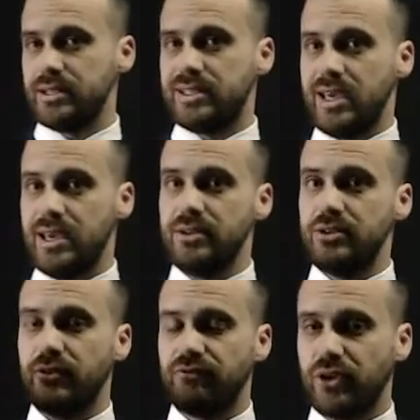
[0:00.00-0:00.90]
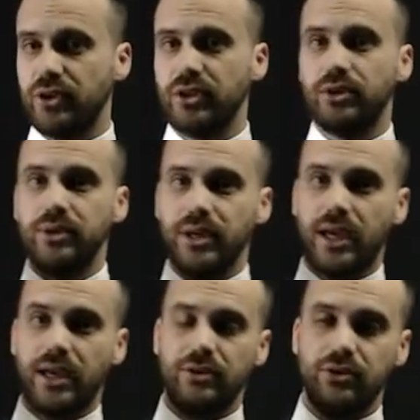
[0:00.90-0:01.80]
tend to follow
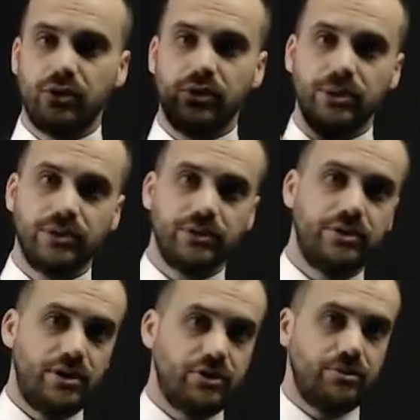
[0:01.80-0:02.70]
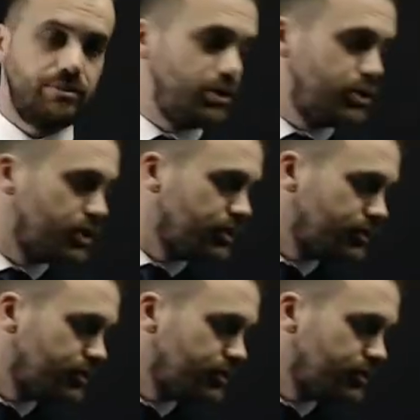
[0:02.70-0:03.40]
a normal distribution.